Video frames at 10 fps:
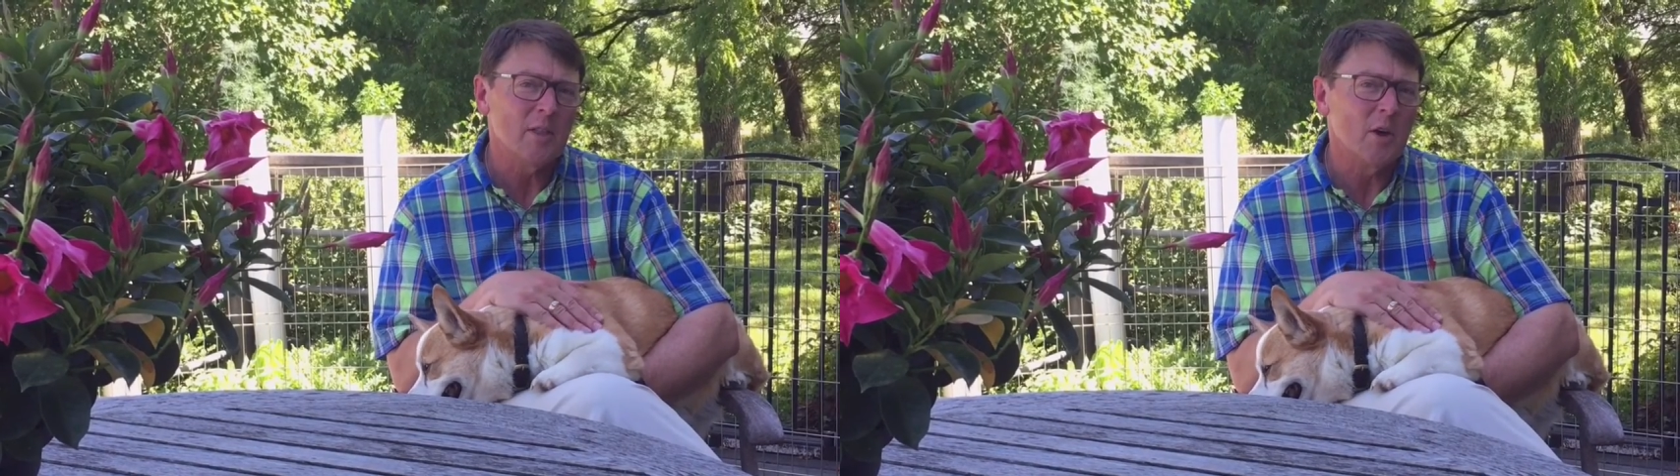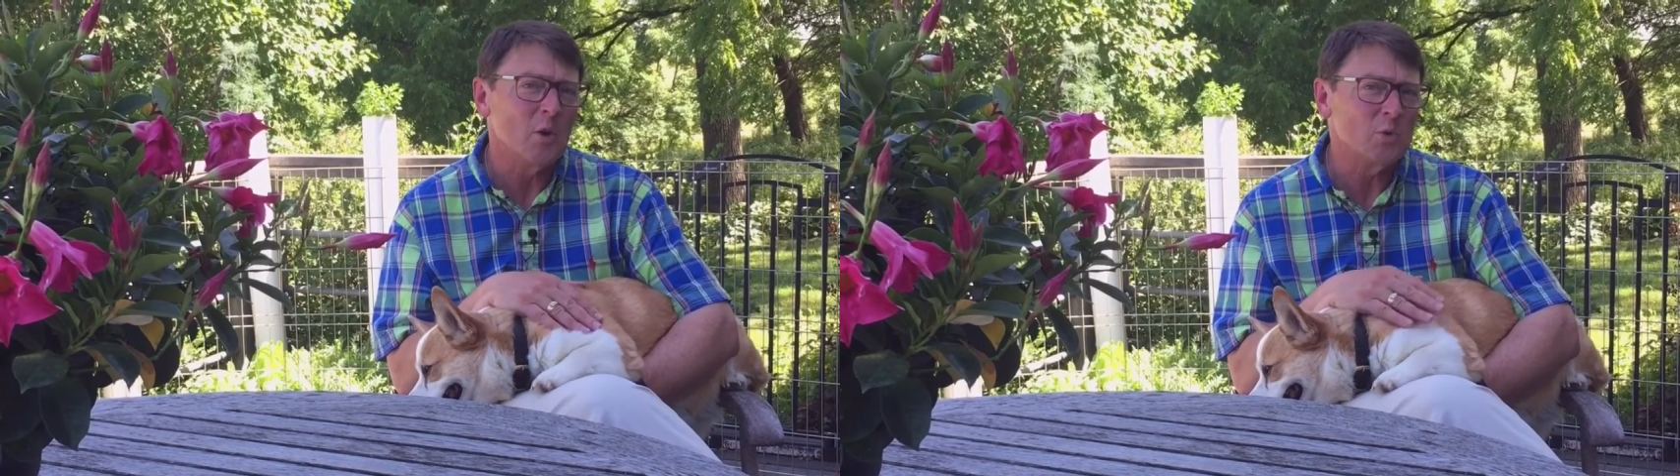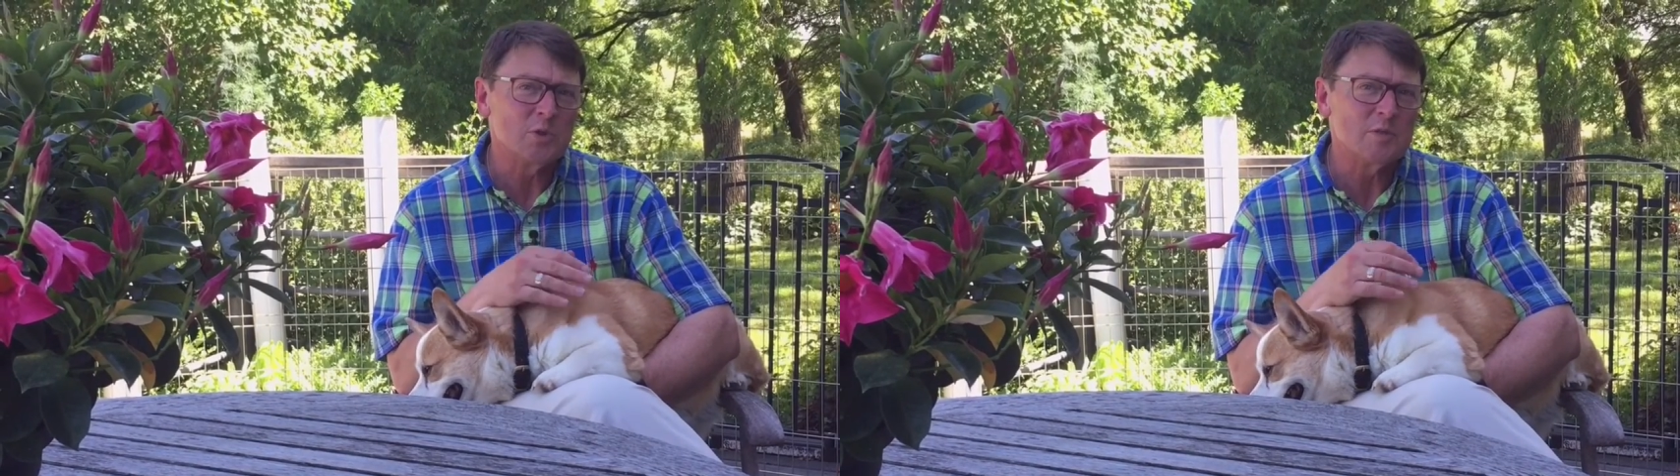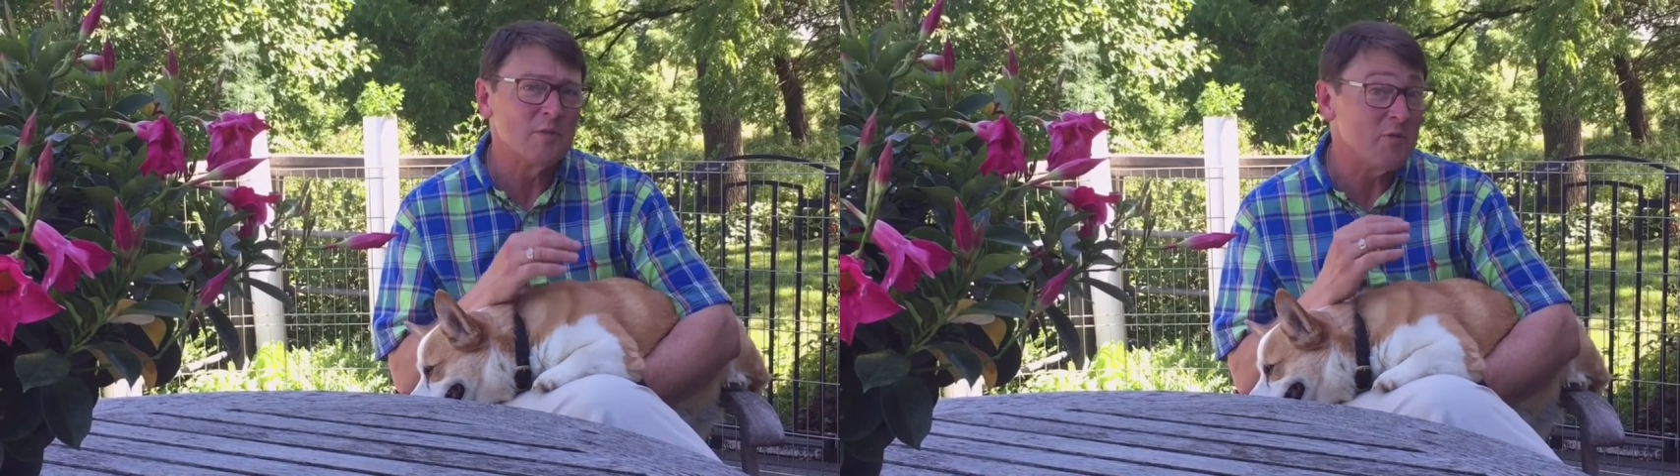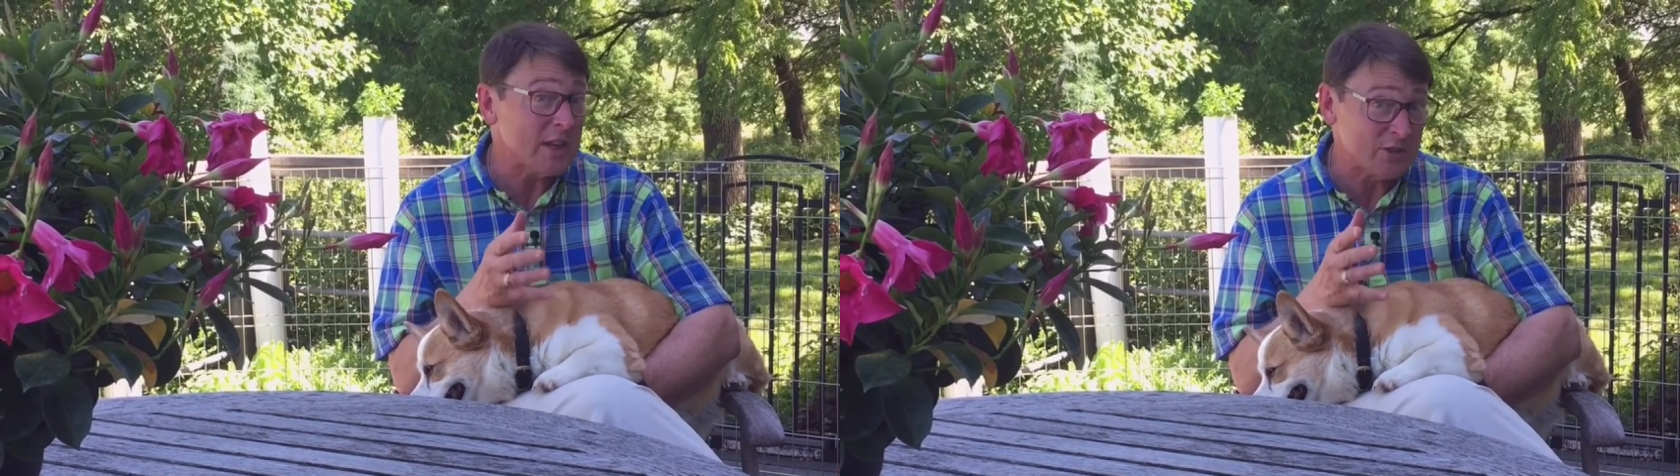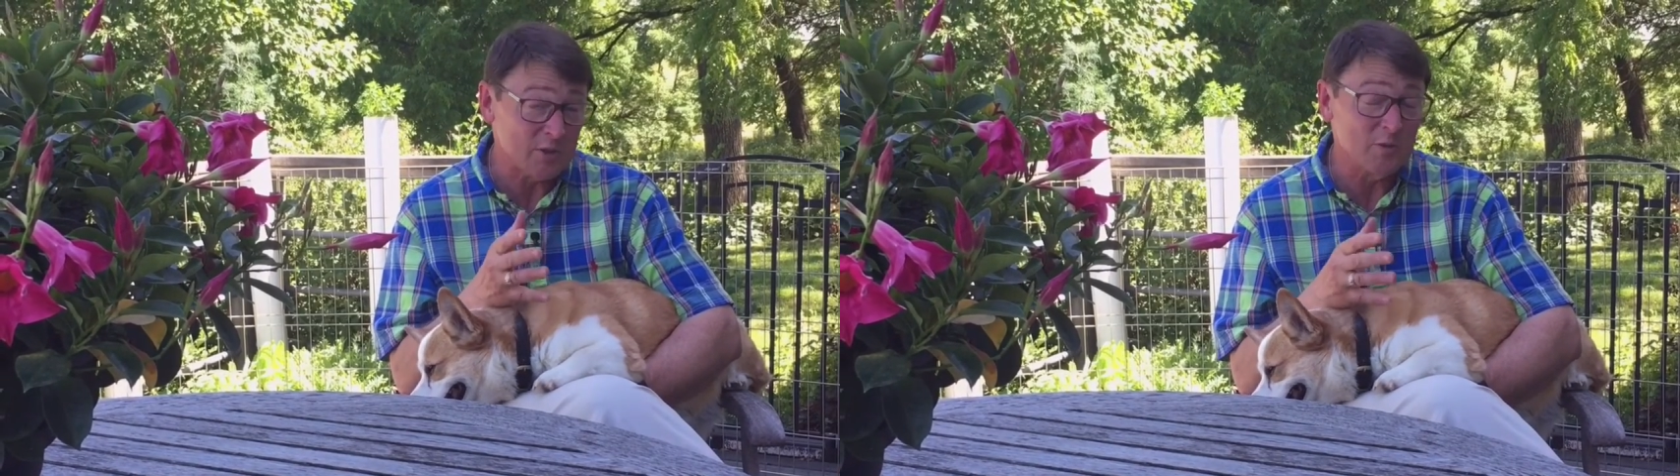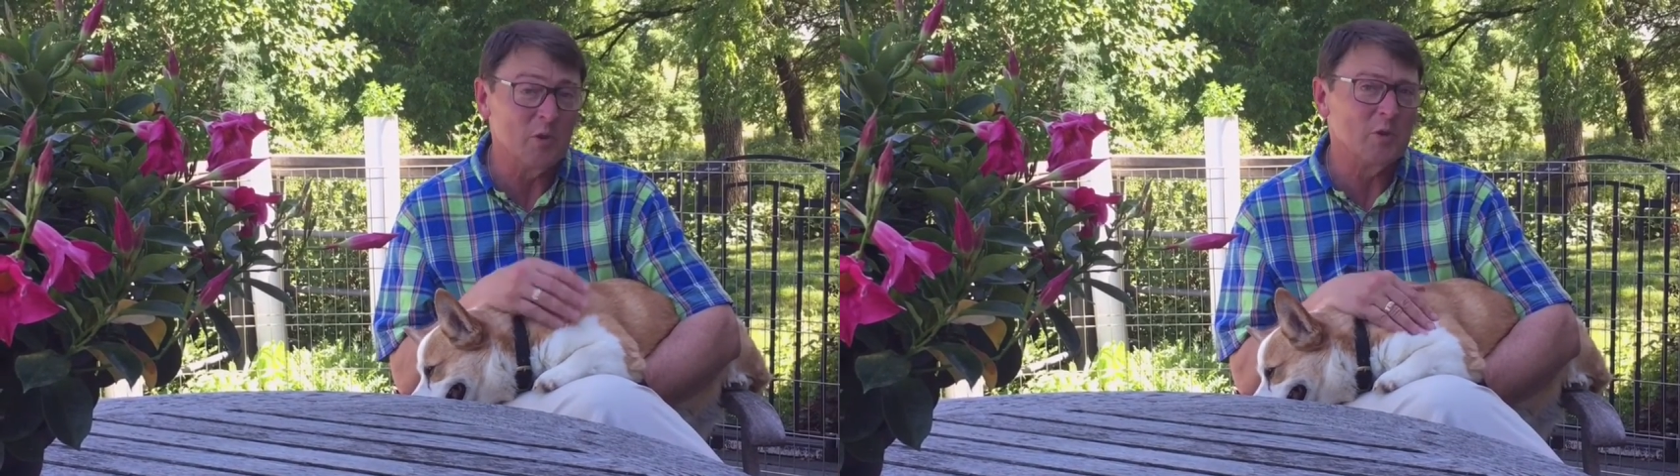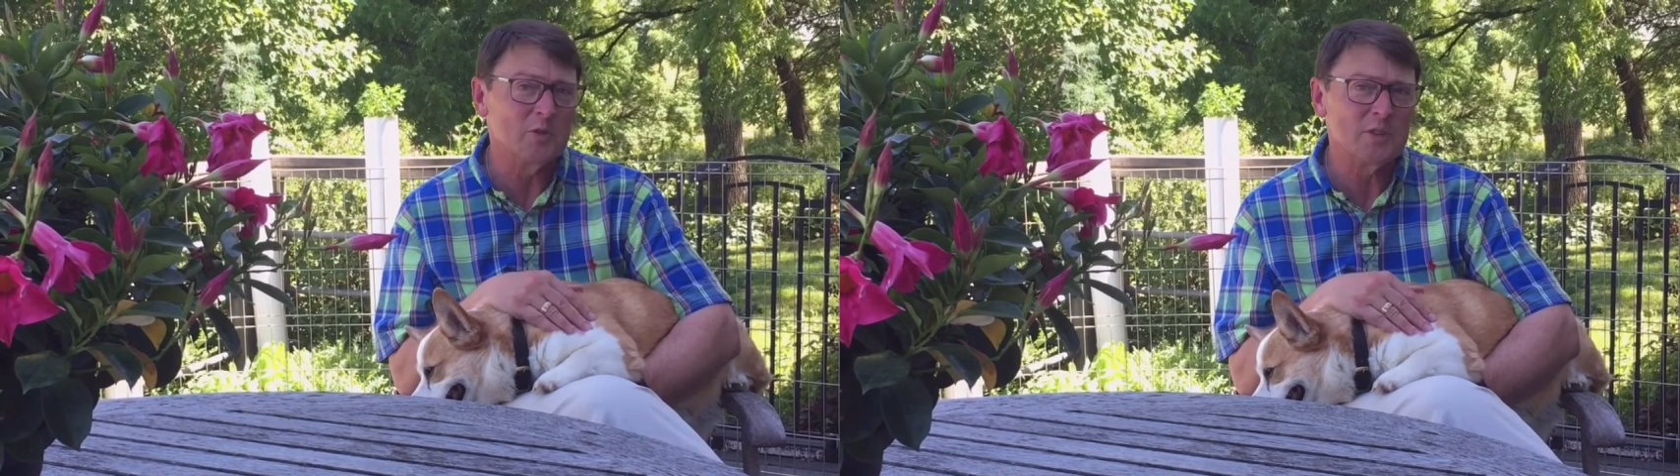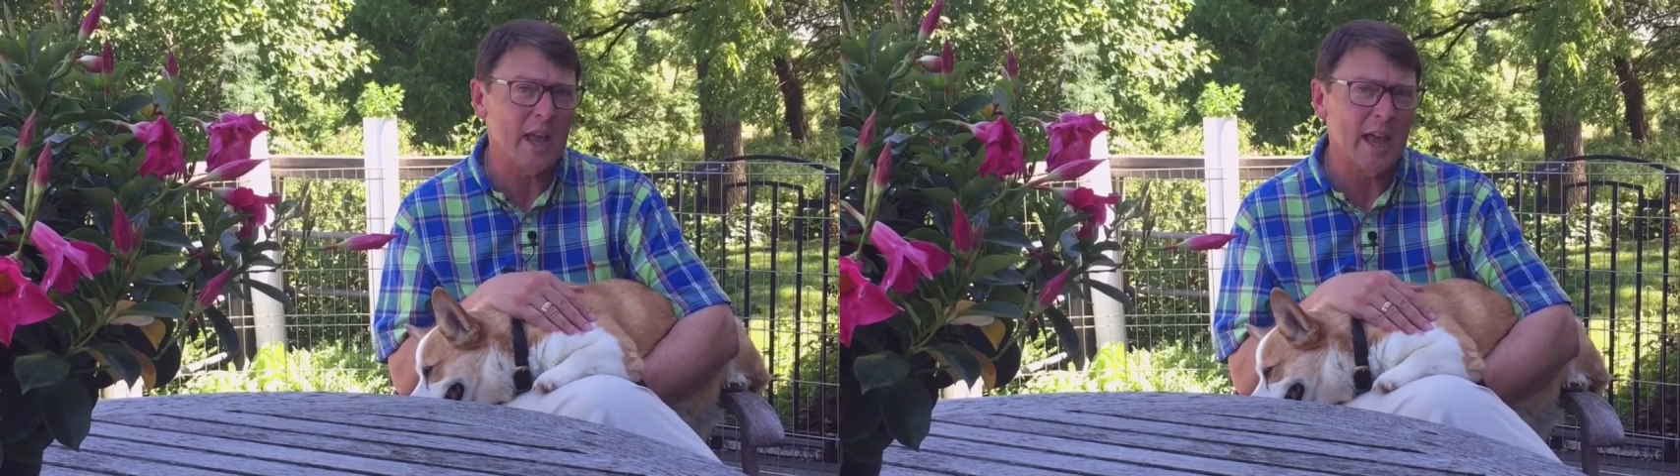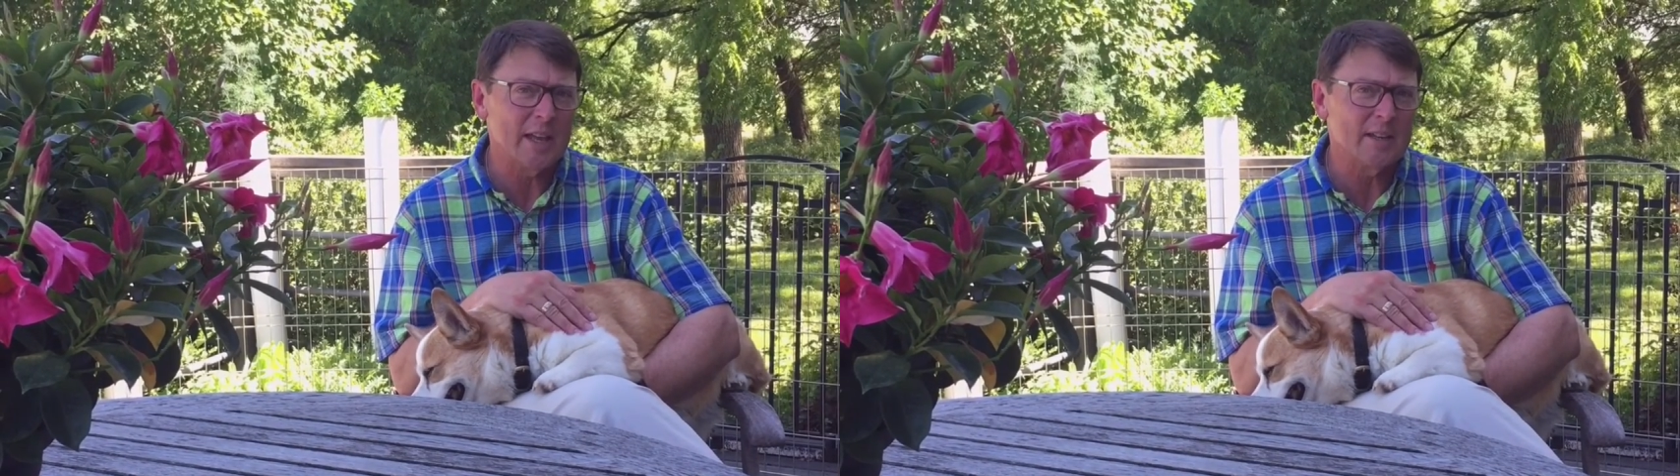those festivals
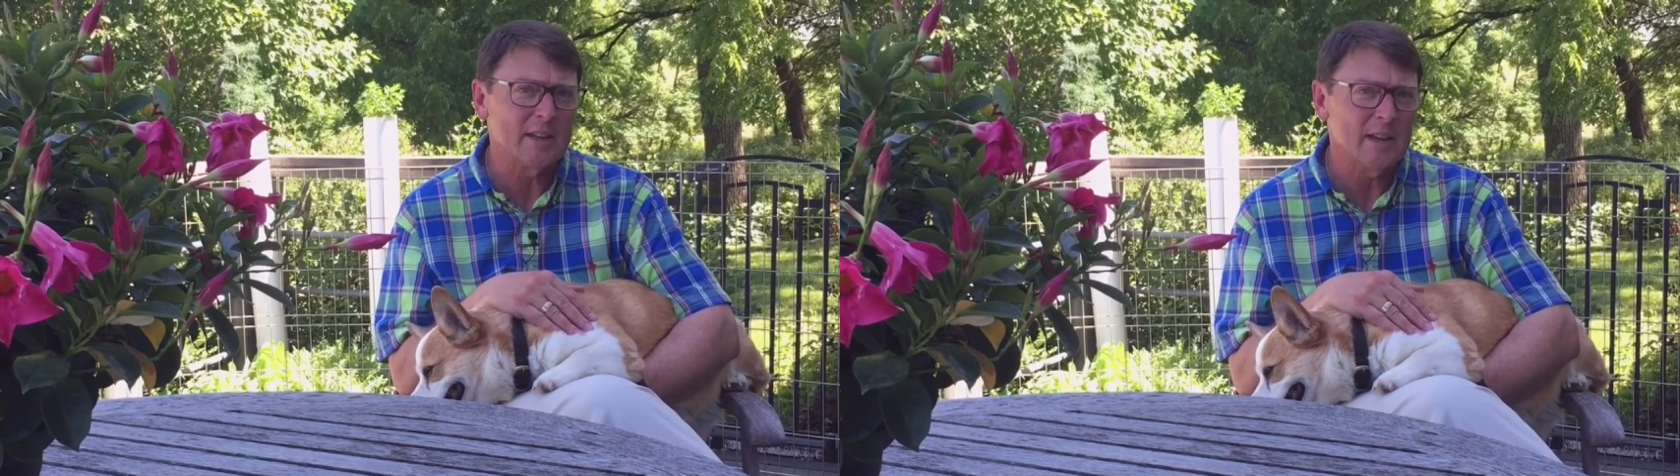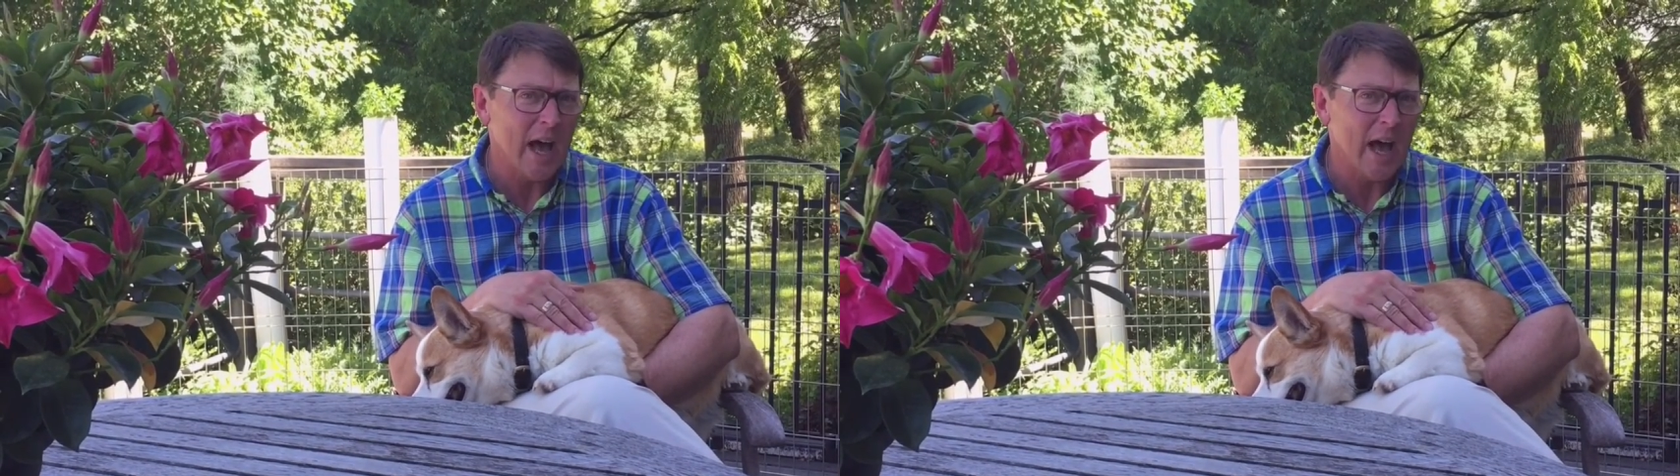and